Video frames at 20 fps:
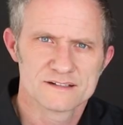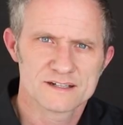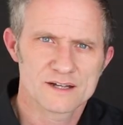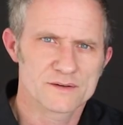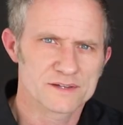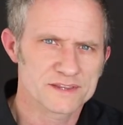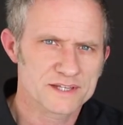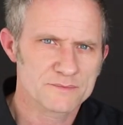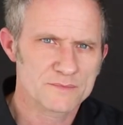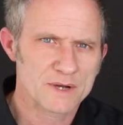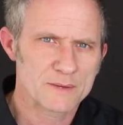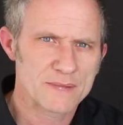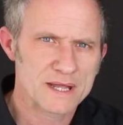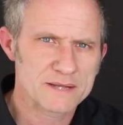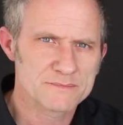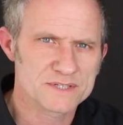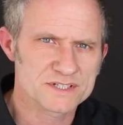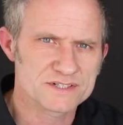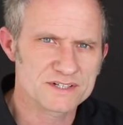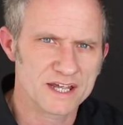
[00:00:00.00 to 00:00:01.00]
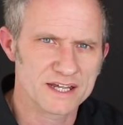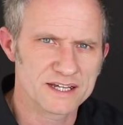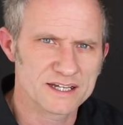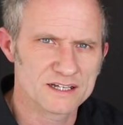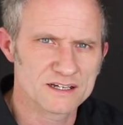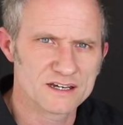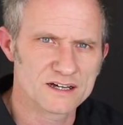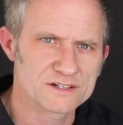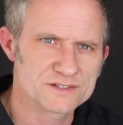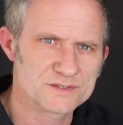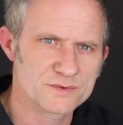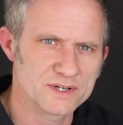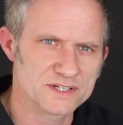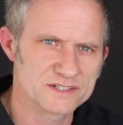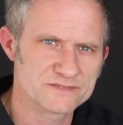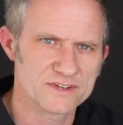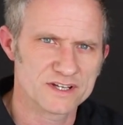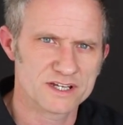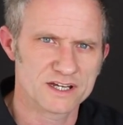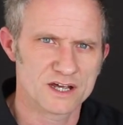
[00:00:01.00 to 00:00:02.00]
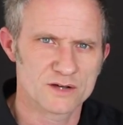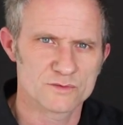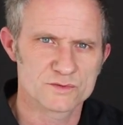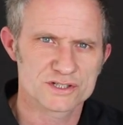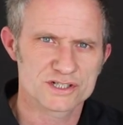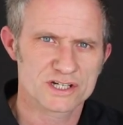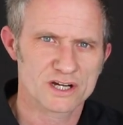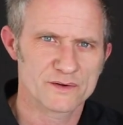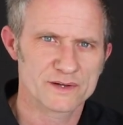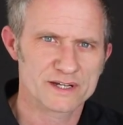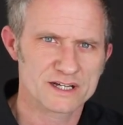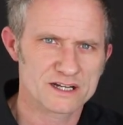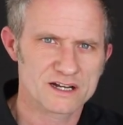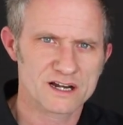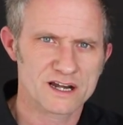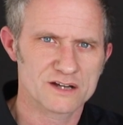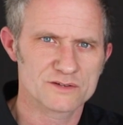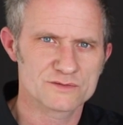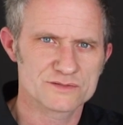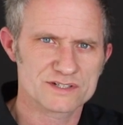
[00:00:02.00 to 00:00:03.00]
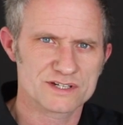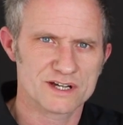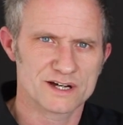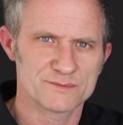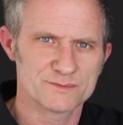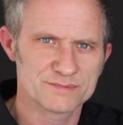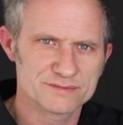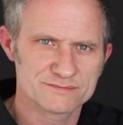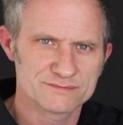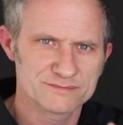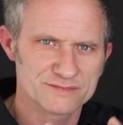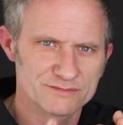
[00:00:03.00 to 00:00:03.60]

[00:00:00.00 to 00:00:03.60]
Now I think my main mistake in last week's video was showing a close-up,